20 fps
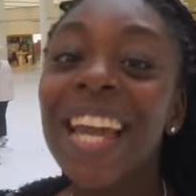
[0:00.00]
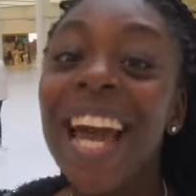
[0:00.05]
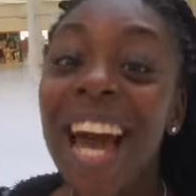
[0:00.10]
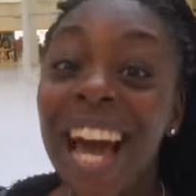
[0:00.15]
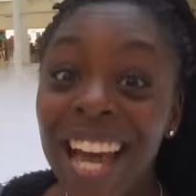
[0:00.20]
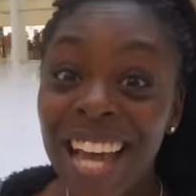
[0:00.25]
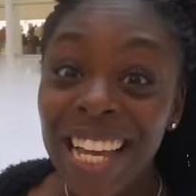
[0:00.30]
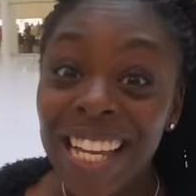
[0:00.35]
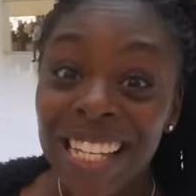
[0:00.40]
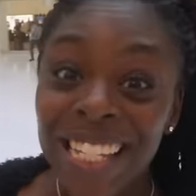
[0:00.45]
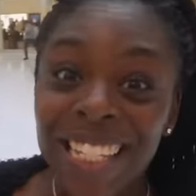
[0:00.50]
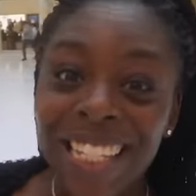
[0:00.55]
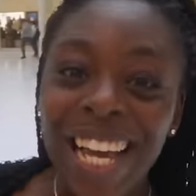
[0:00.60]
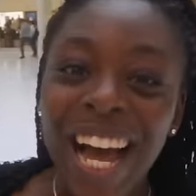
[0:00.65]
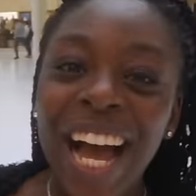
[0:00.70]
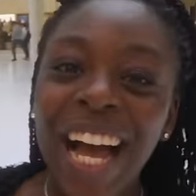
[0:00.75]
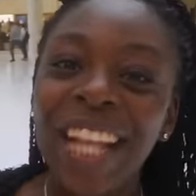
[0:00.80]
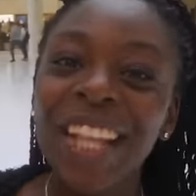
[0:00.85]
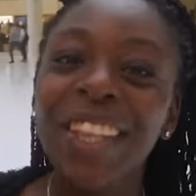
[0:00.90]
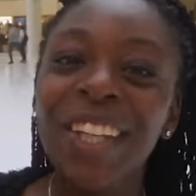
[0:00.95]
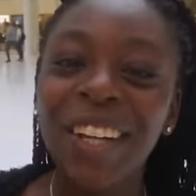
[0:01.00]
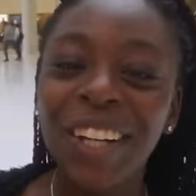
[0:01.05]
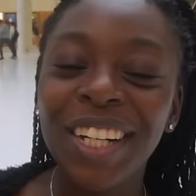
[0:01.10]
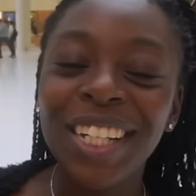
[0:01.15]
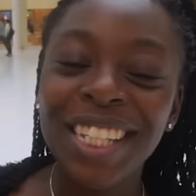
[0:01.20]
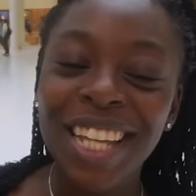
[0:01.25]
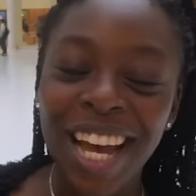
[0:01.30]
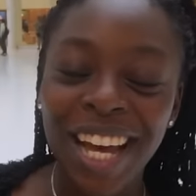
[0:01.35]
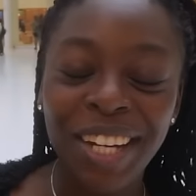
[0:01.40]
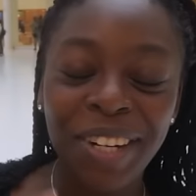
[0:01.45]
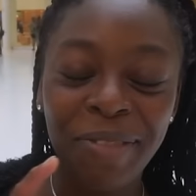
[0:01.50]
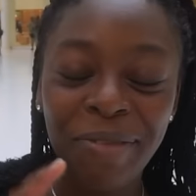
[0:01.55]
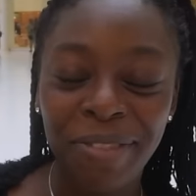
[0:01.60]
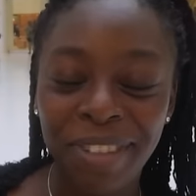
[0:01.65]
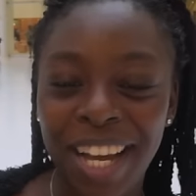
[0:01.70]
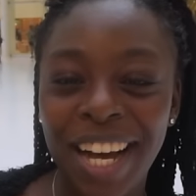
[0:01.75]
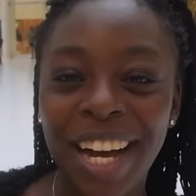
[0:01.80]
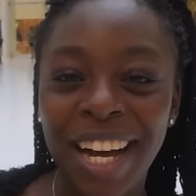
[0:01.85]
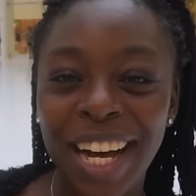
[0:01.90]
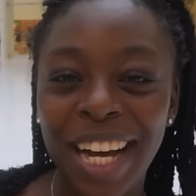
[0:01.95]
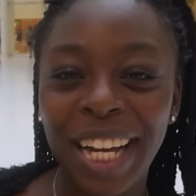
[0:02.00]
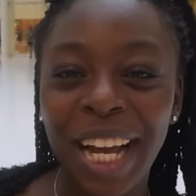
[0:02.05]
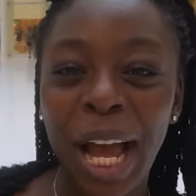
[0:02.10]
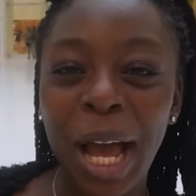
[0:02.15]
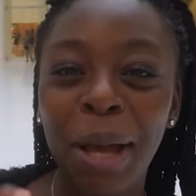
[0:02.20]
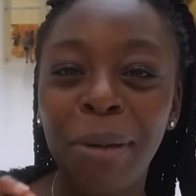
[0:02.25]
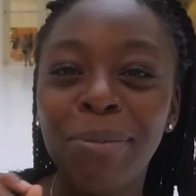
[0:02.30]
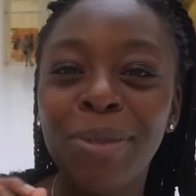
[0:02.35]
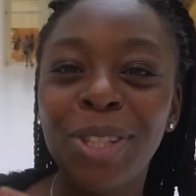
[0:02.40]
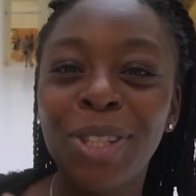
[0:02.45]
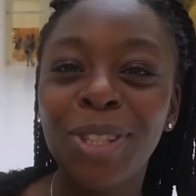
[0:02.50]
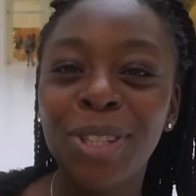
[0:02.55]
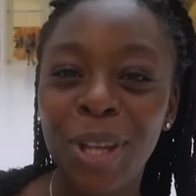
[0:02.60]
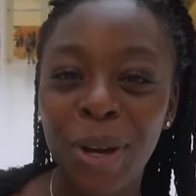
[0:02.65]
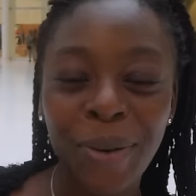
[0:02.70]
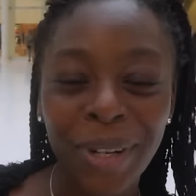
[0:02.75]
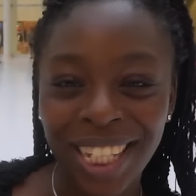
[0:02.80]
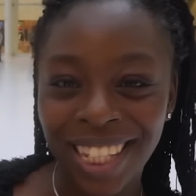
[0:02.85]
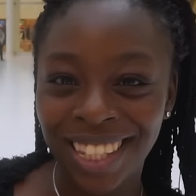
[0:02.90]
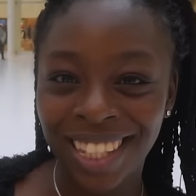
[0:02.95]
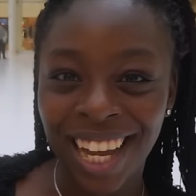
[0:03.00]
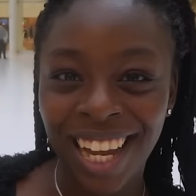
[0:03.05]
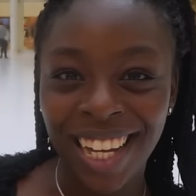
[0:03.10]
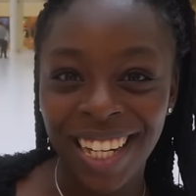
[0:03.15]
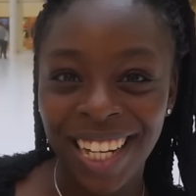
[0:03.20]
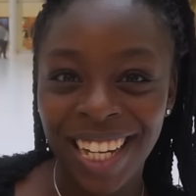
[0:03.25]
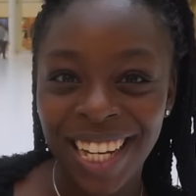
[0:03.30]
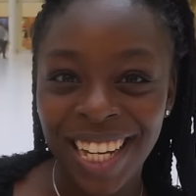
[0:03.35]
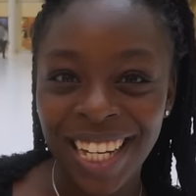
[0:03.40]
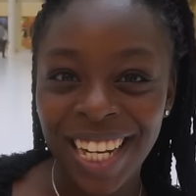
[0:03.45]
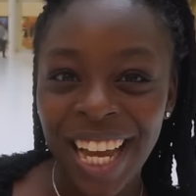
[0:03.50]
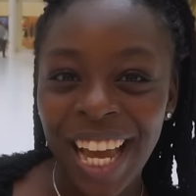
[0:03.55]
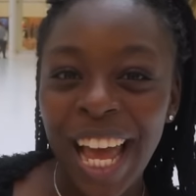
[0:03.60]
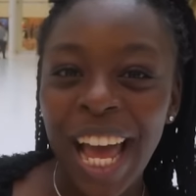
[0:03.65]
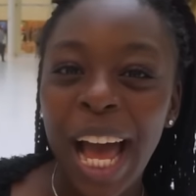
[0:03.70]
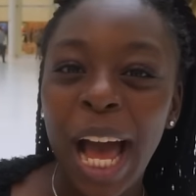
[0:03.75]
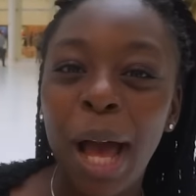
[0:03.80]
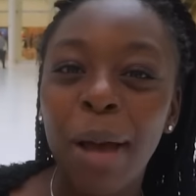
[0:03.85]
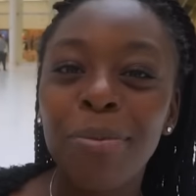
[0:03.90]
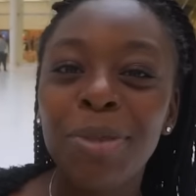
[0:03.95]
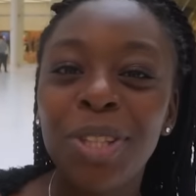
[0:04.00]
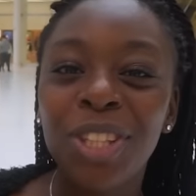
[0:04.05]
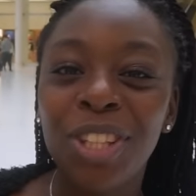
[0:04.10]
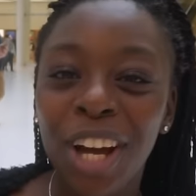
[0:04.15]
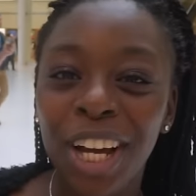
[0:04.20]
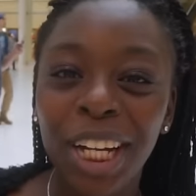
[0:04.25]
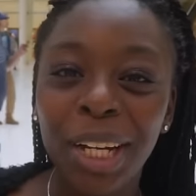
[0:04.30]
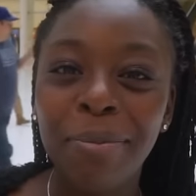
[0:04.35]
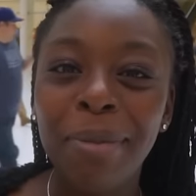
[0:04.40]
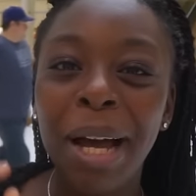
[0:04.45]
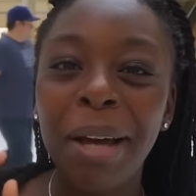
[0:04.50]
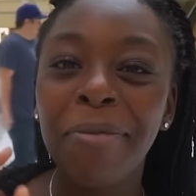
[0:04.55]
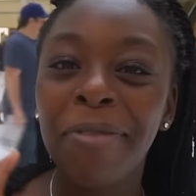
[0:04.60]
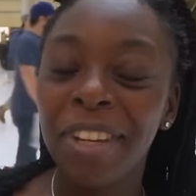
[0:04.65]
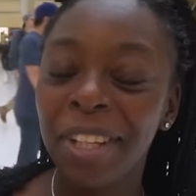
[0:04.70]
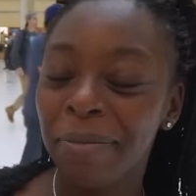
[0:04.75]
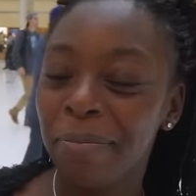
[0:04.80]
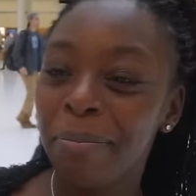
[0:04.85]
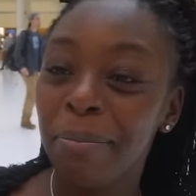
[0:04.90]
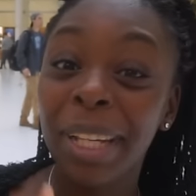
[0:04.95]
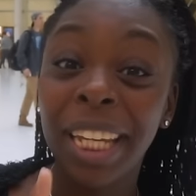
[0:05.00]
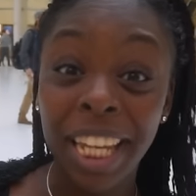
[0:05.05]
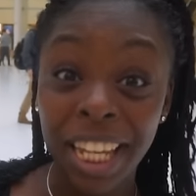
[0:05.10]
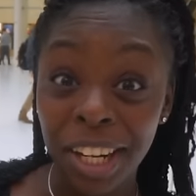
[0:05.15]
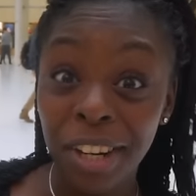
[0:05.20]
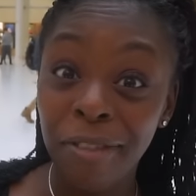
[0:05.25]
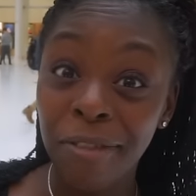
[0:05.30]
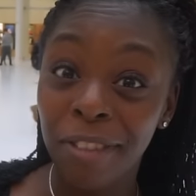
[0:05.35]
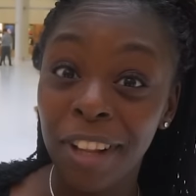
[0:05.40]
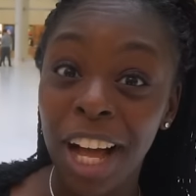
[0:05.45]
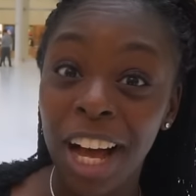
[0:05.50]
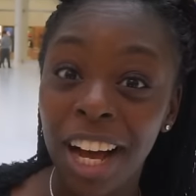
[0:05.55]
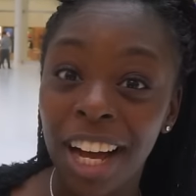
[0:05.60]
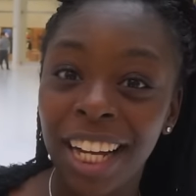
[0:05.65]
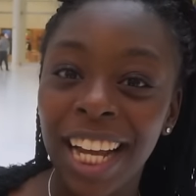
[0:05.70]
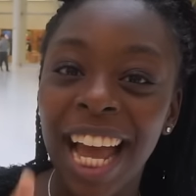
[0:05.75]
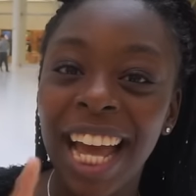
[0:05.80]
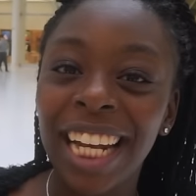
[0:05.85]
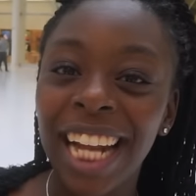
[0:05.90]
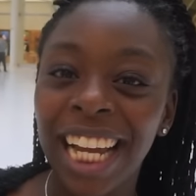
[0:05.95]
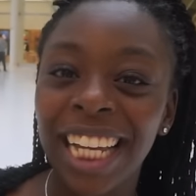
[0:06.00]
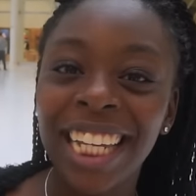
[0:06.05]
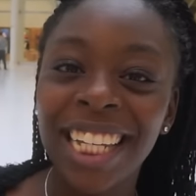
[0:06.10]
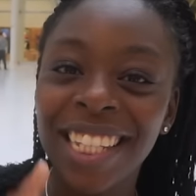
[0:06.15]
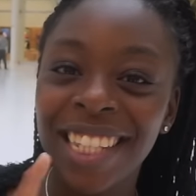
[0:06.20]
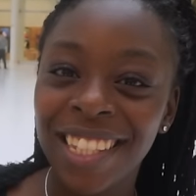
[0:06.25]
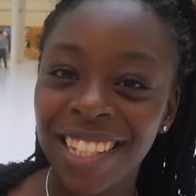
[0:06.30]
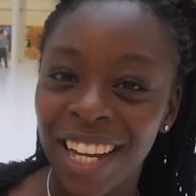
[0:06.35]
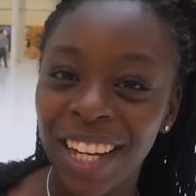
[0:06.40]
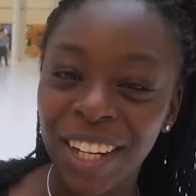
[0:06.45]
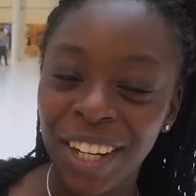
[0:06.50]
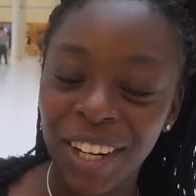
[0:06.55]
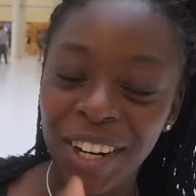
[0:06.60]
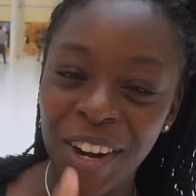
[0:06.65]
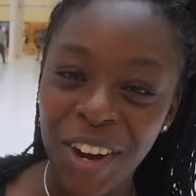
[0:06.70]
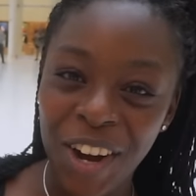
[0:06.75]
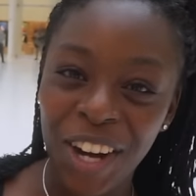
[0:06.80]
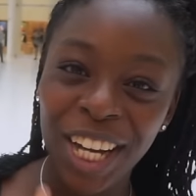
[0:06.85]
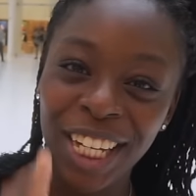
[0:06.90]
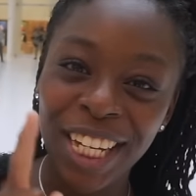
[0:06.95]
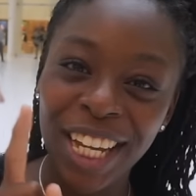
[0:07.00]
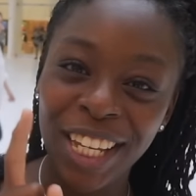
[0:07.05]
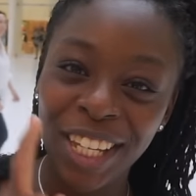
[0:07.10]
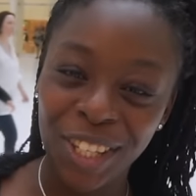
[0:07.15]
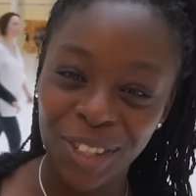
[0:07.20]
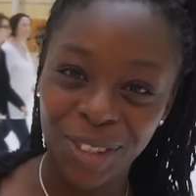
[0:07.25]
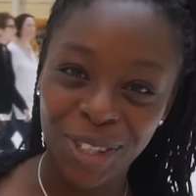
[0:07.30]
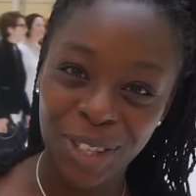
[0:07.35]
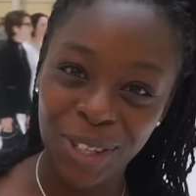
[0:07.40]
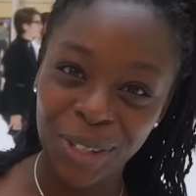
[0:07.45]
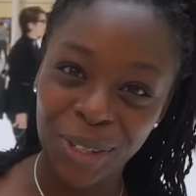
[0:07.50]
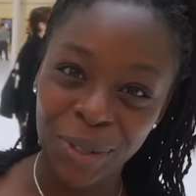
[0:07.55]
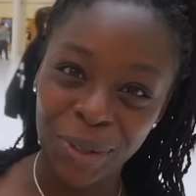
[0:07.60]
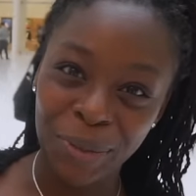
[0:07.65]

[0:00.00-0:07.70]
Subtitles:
Yes, I learned how to vlog. I'm so excited. I'm starting my beginner vlog and I use Tucker on YouTube.